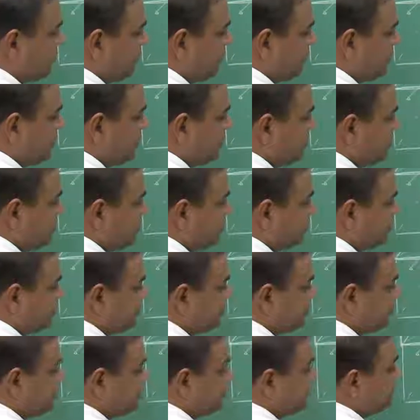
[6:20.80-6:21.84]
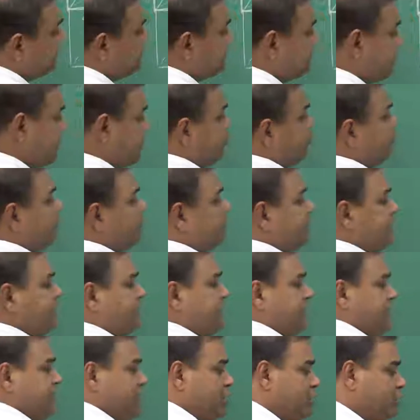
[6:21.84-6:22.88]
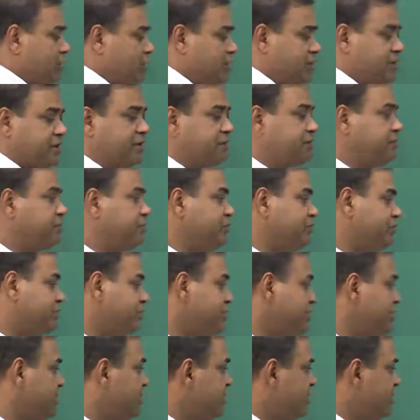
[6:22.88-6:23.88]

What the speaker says: have contribution to this, and it will be equal contribution.